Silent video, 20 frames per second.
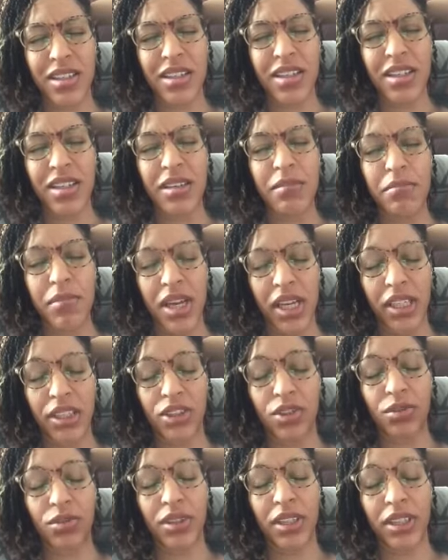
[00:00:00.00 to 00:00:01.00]
he made
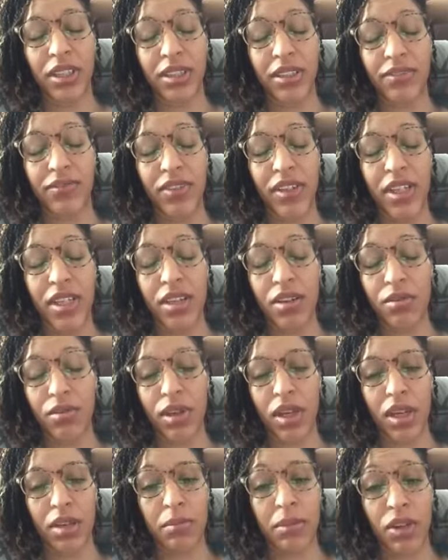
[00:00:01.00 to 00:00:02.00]
sure that this video
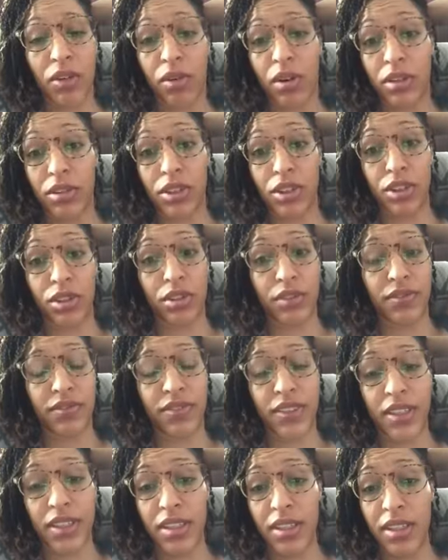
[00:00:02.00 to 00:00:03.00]
came across your
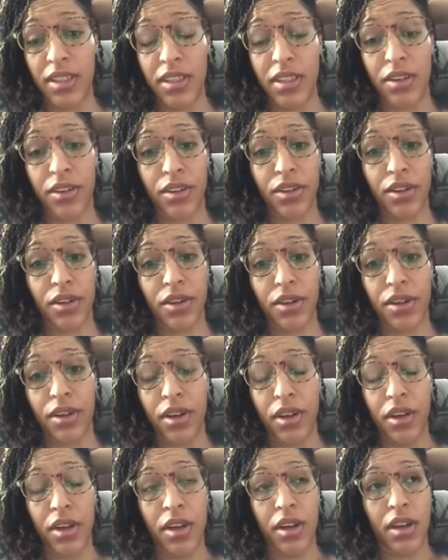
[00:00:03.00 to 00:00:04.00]
feed or your...
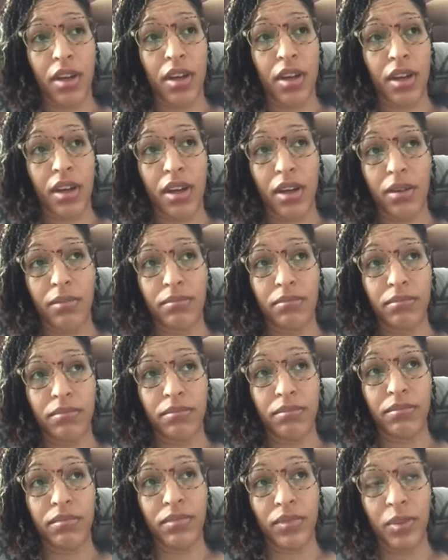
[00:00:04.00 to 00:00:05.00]
Um,
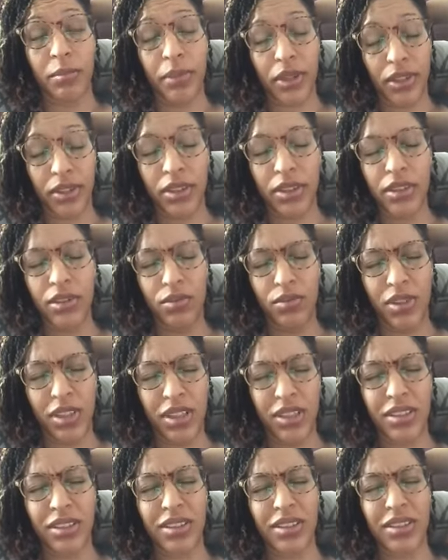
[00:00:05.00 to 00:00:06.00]
the person who
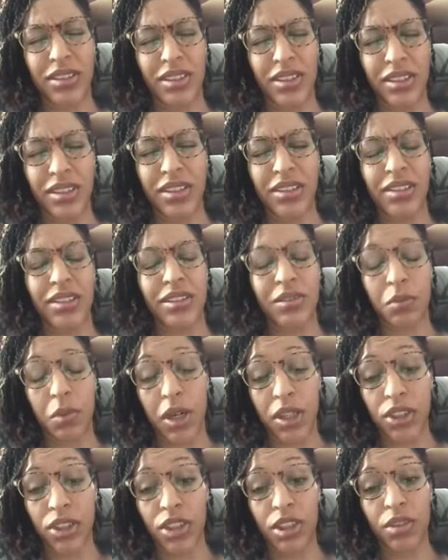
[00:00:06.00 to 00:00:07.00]
needs to see this is
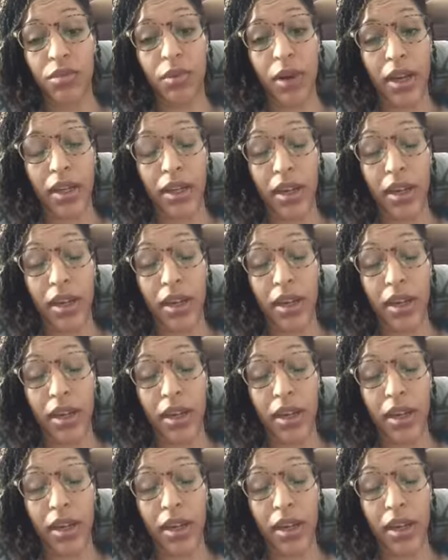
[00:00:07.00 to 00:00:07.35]
watching it right